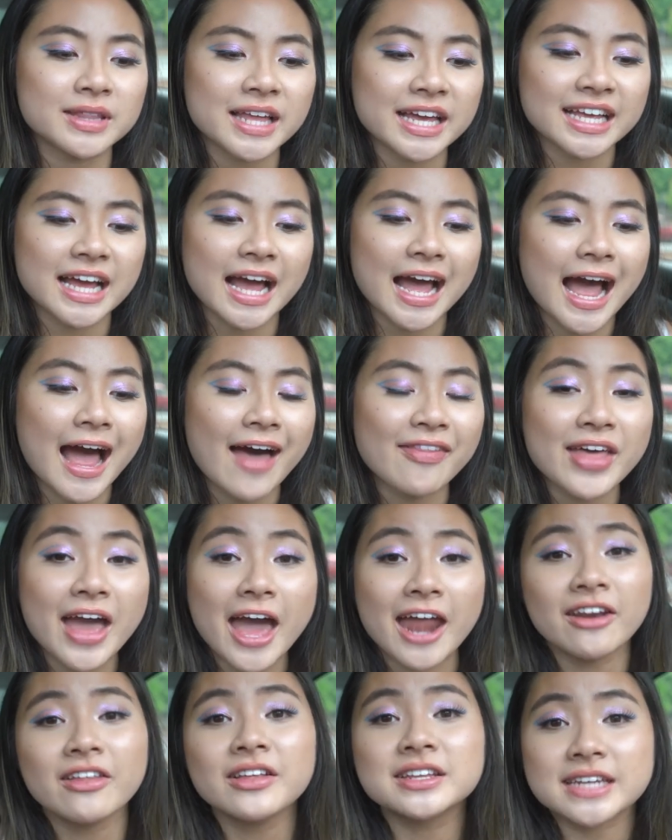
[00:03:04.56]
but like at the
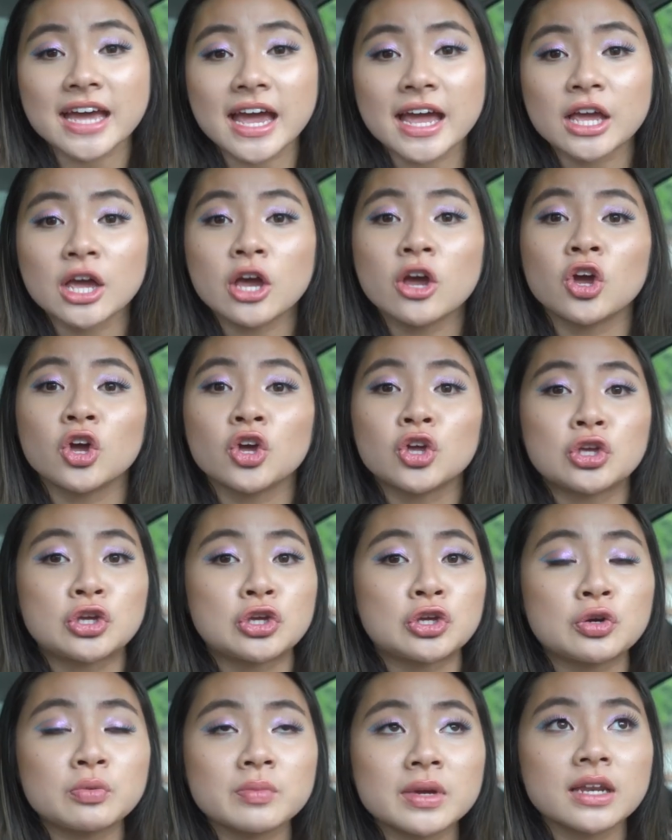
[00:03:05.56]
end of the day,
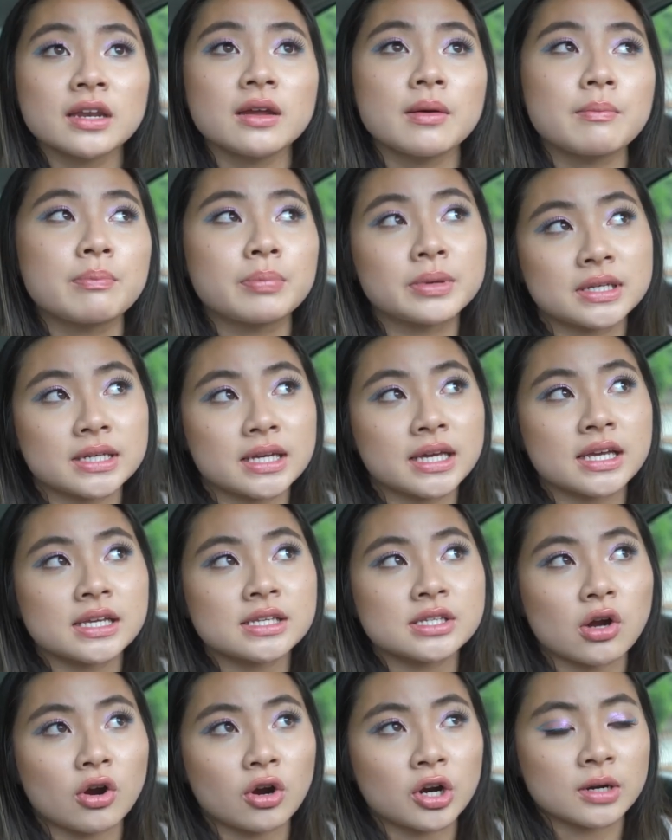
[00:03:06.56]
human
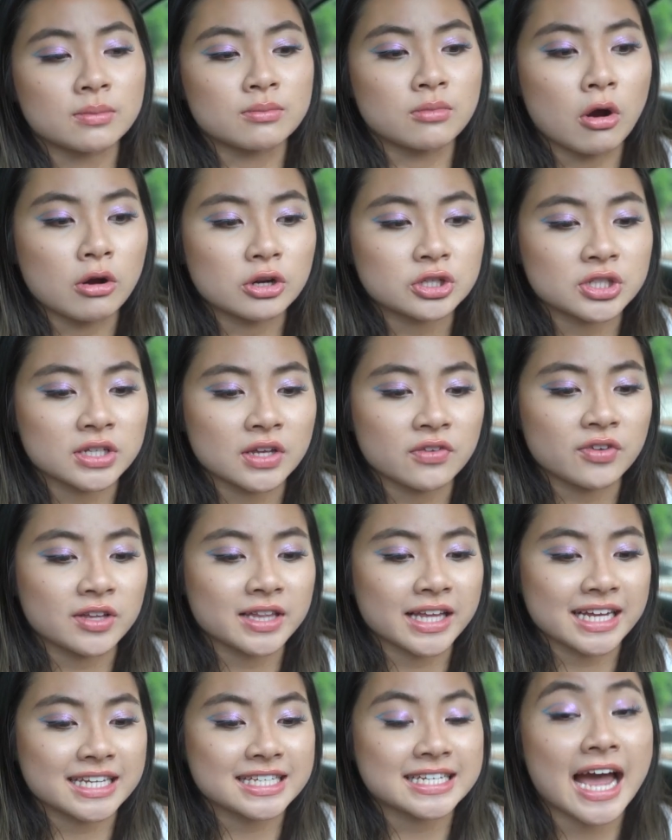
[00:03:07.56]
beings are emotionally
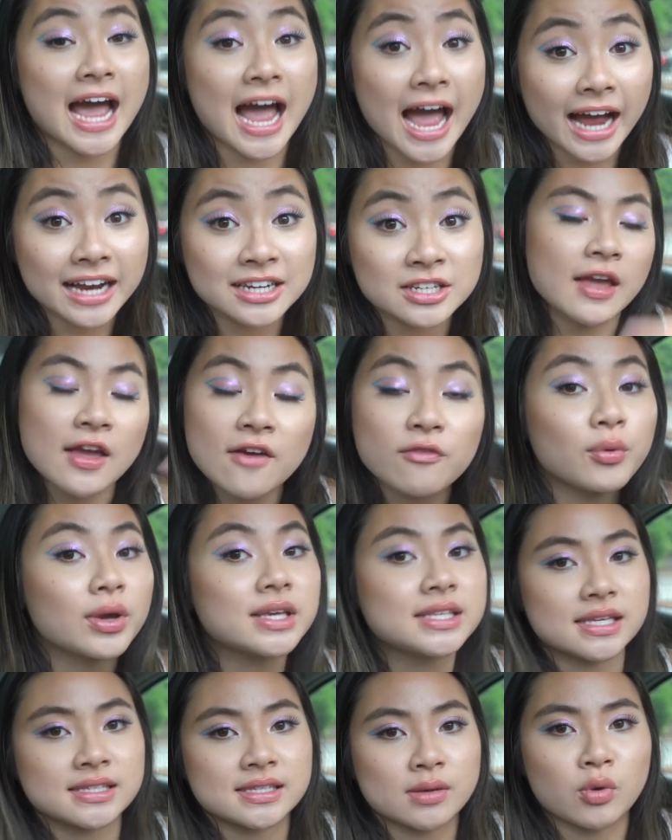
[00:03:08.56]
feeling attacked if
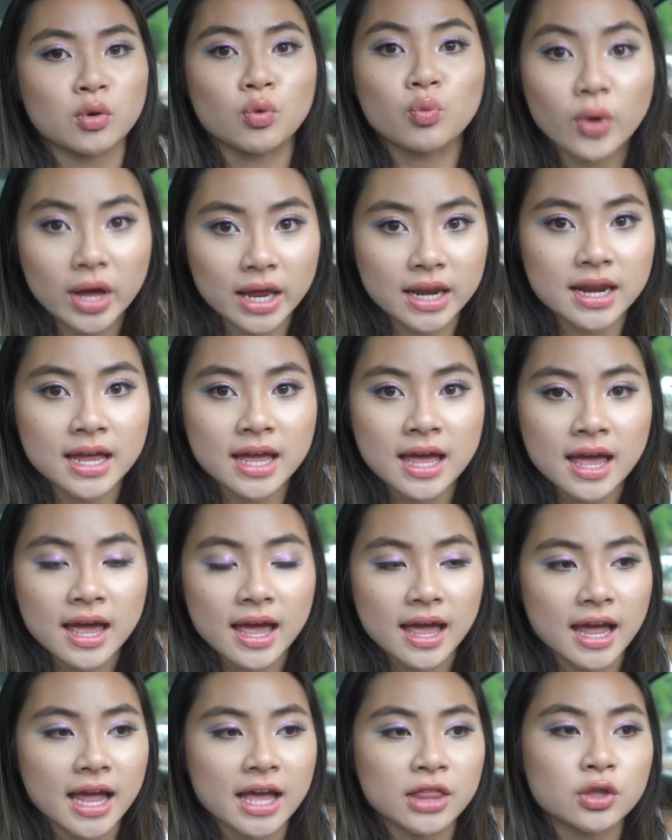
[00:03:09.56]
we see someone win.
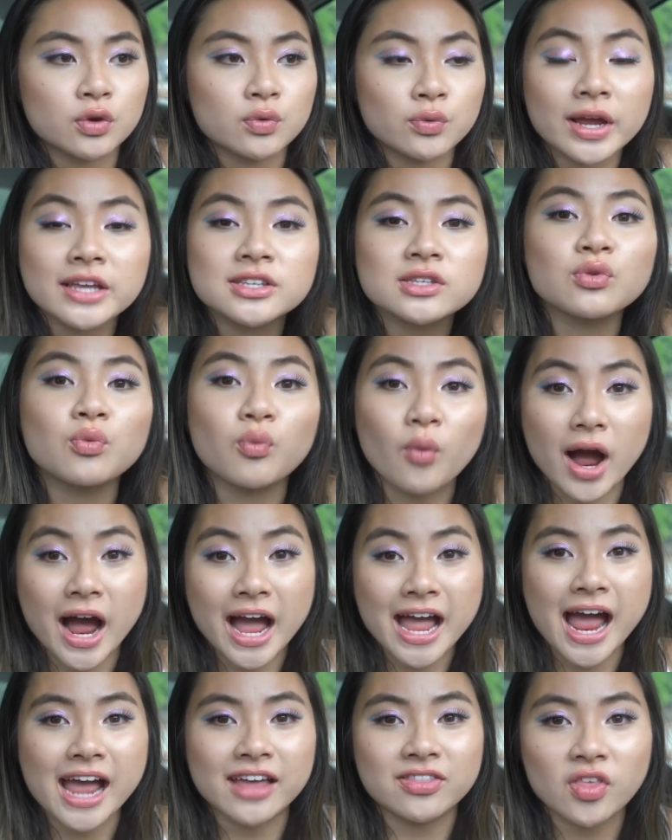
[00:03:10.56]
And the reason
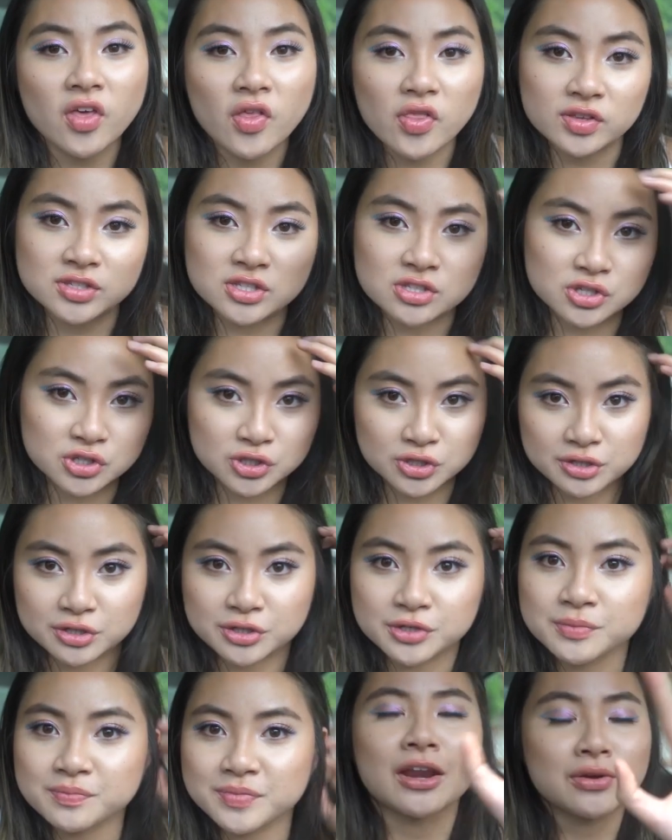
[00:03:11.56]
why I think this is
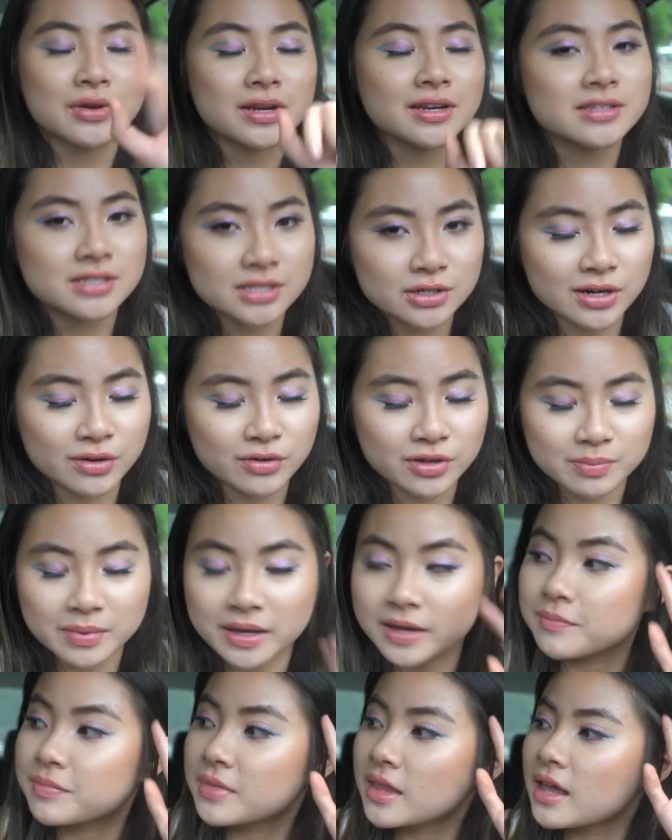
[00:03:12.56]
true, and you can disagree with
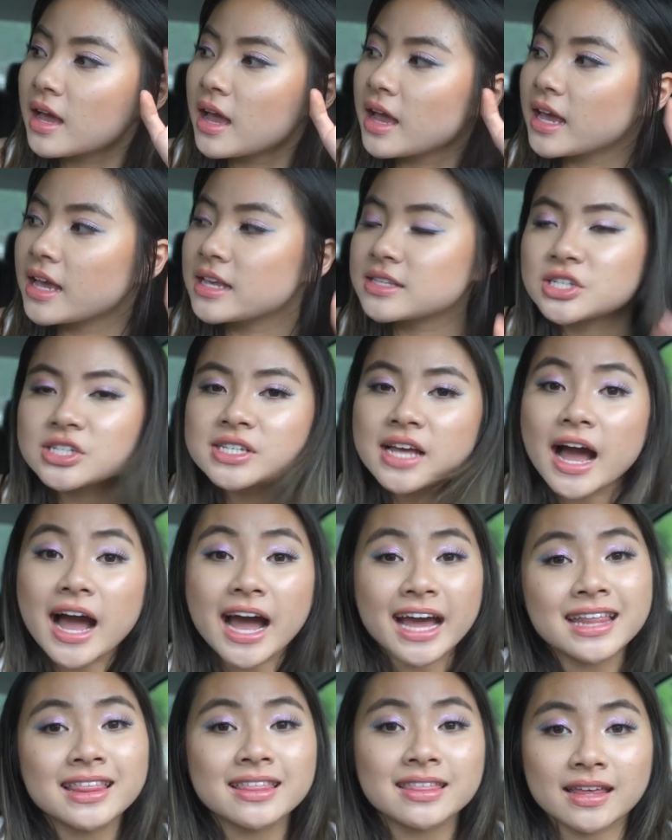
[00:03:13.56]
me, is just
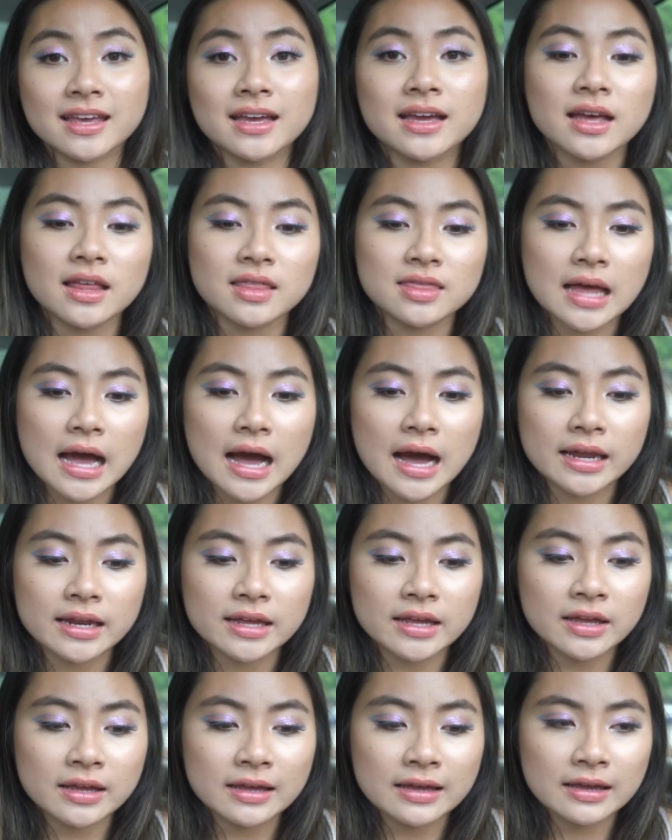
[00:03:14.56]
I think that
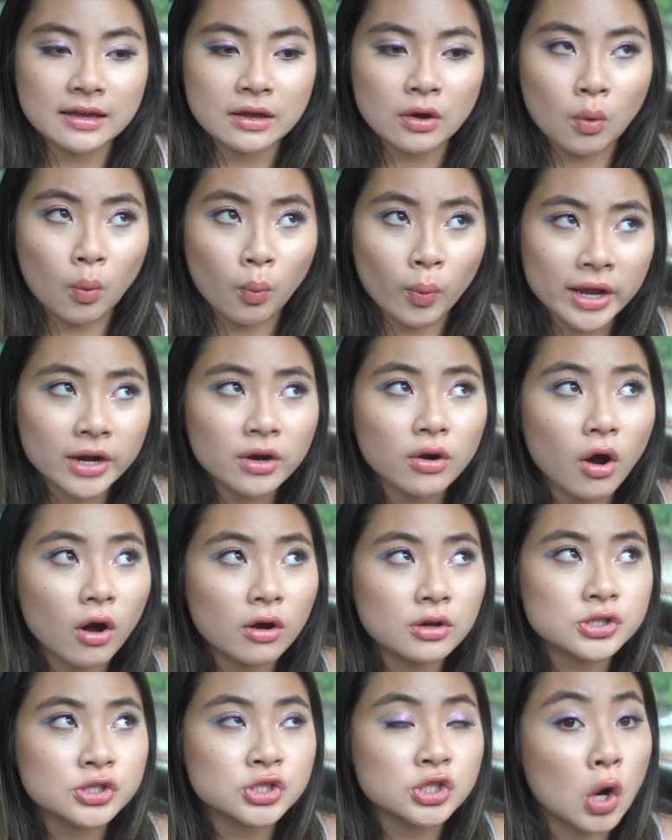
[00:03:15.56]
we are
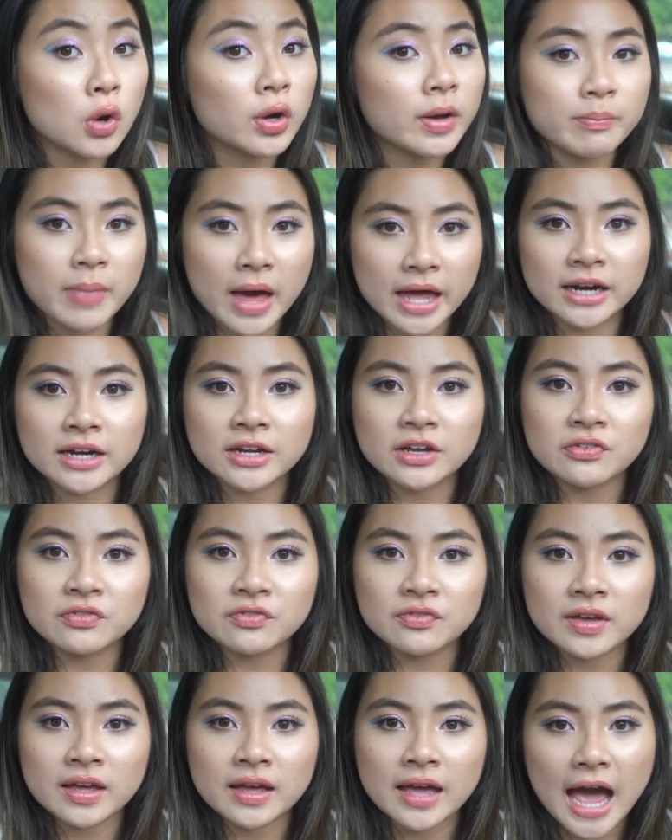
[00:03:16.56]
all so competitive
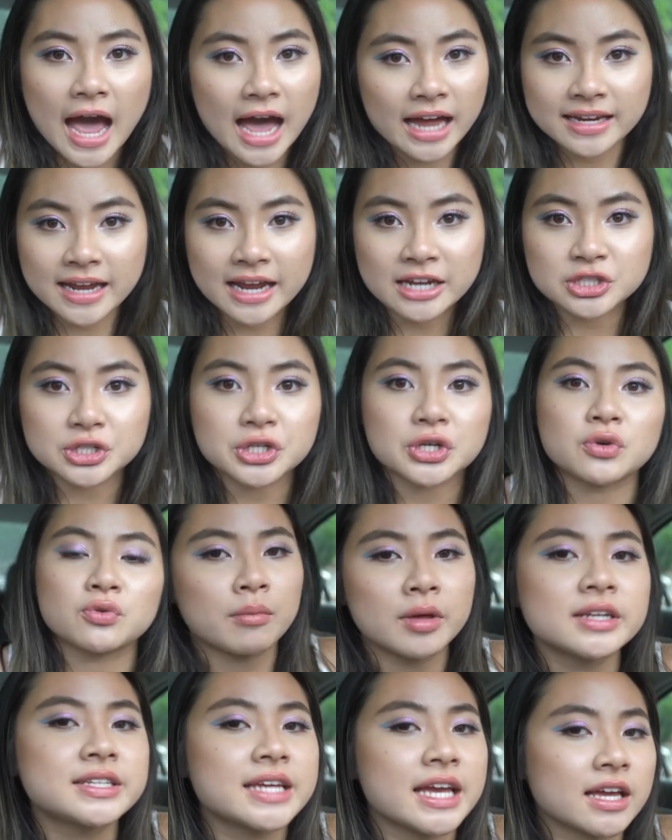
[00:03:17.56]
at nature.
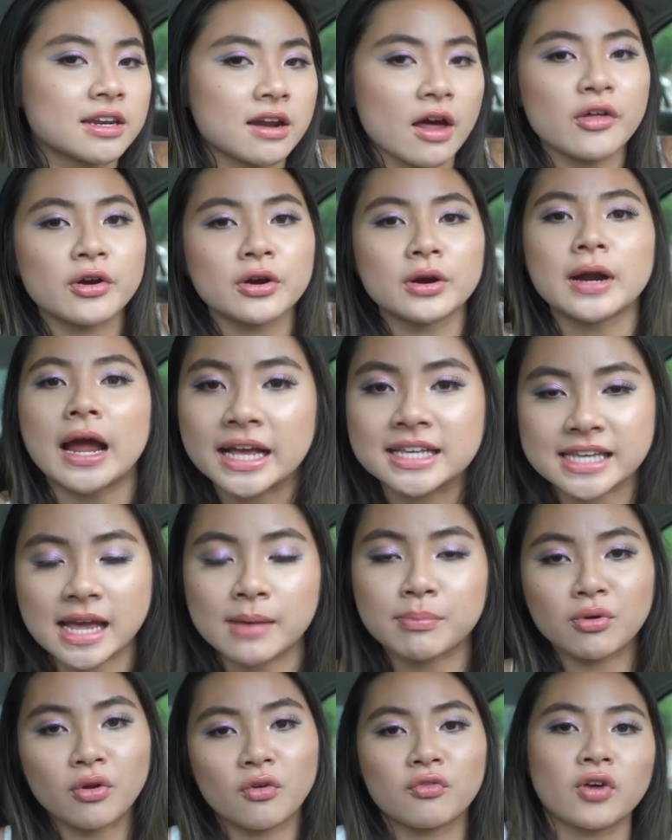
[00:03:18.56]
I'm gonna take another
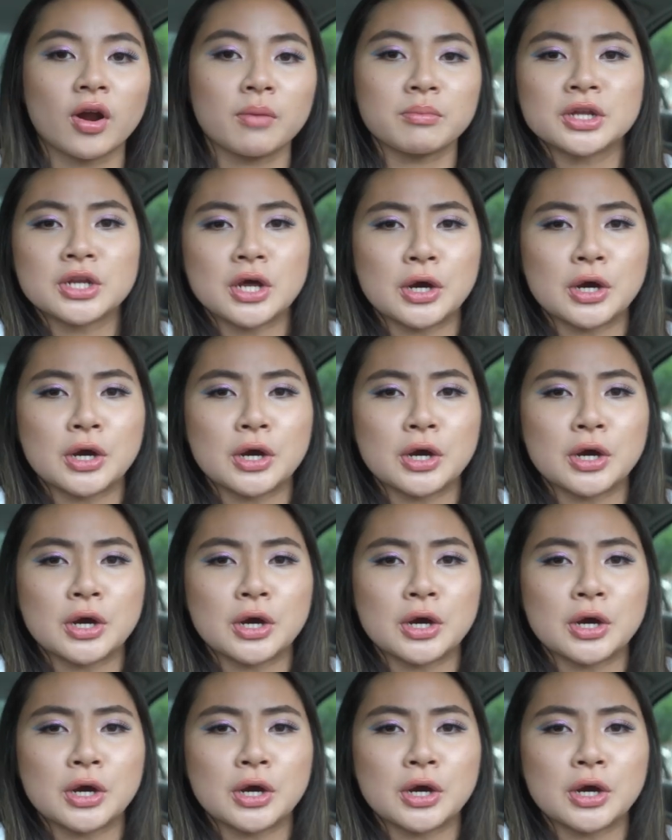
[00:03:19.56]
example from, you